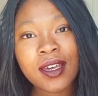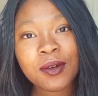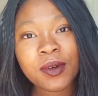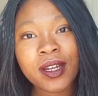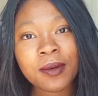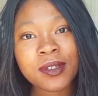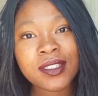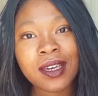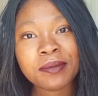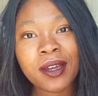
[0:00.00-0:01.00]
when I
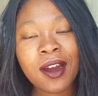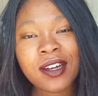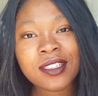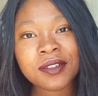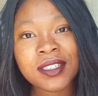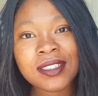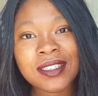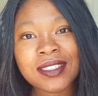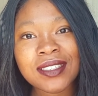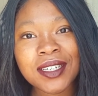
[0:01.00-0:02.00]
was at my artist
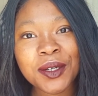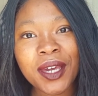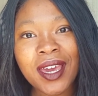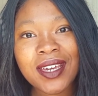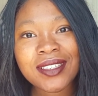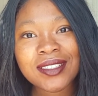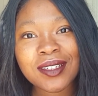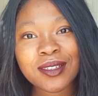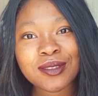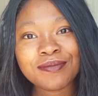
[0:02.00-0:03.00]
residency, okay?
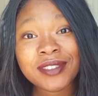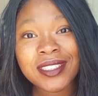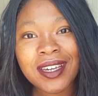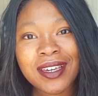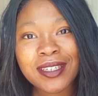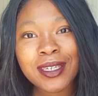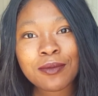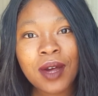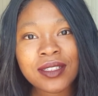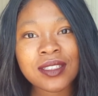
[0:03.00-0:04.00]
So
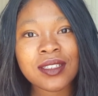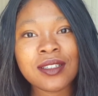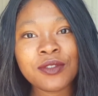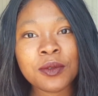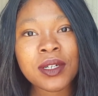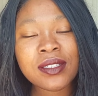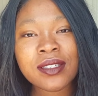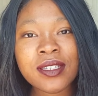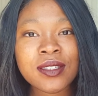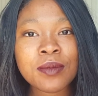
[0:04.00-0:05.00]
keep watching if you want to
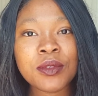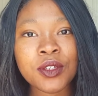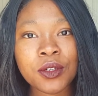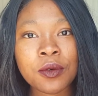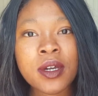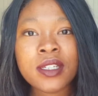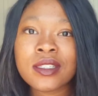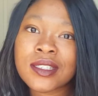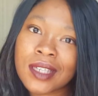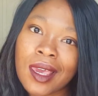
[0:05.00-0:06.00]
see some new
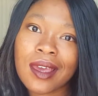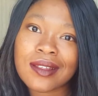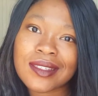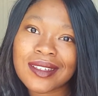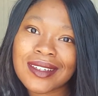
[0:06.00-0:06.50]
shit.